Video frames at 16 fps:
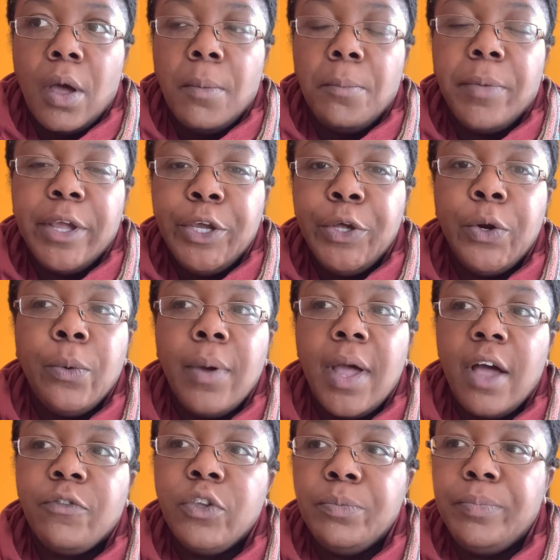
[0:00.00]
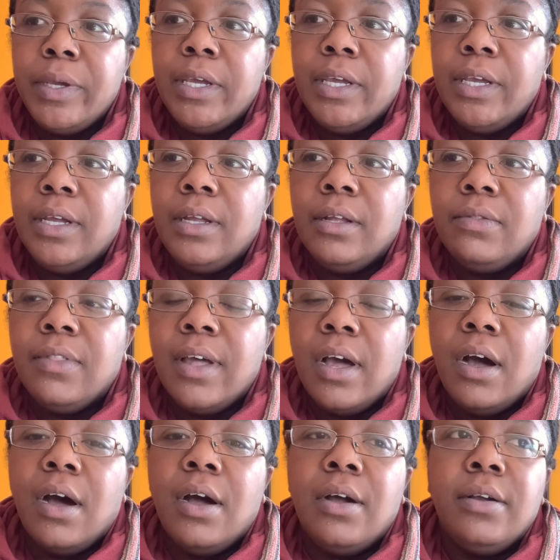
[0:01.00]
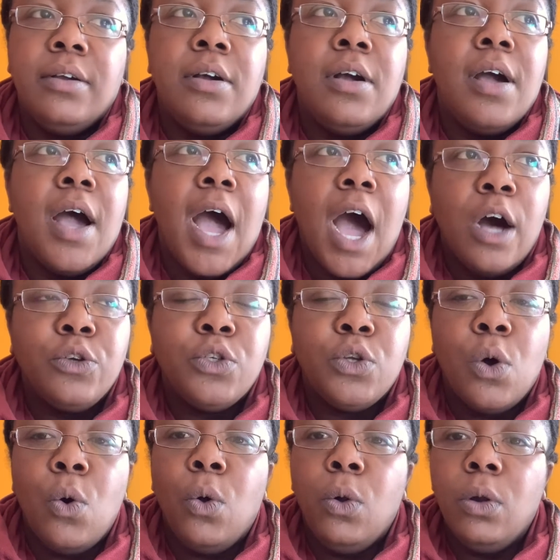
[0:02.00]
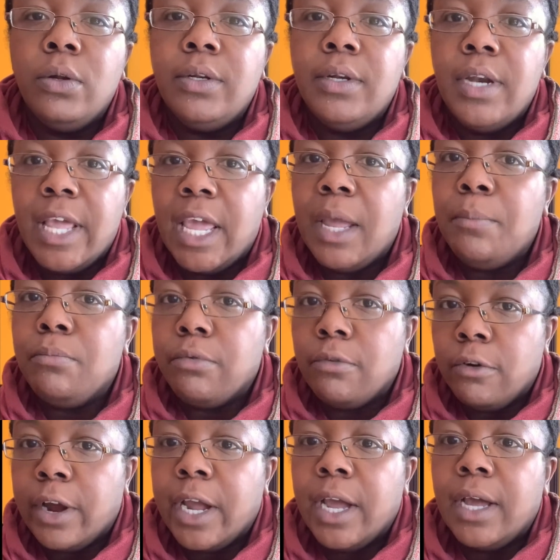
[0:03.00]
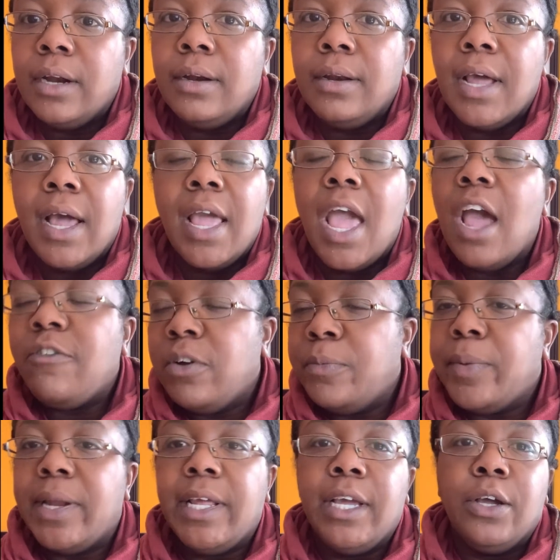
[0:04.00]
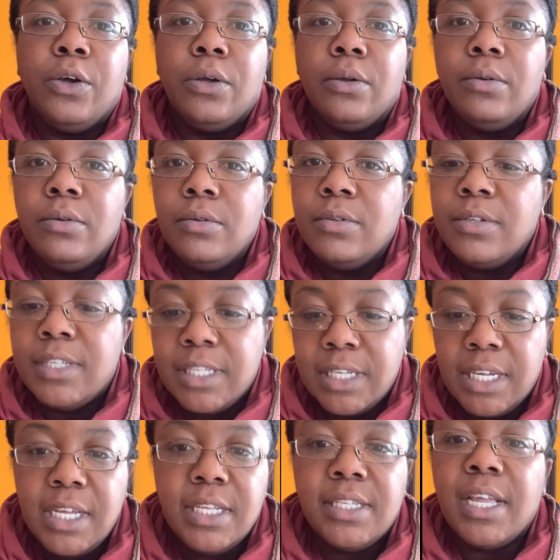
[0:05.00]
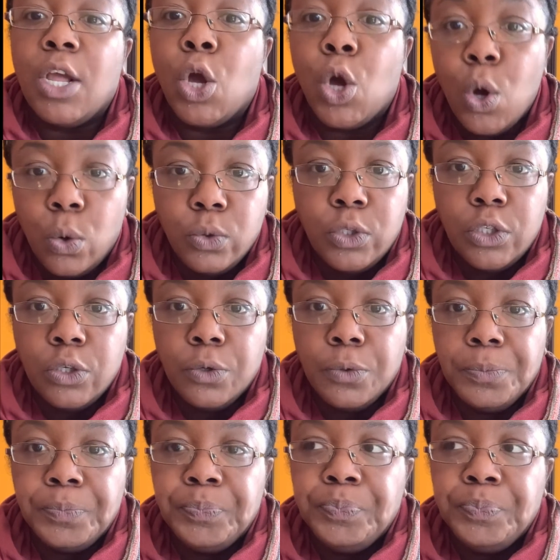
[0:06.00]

But you don't have to be the household name brand that everybody sees and go to.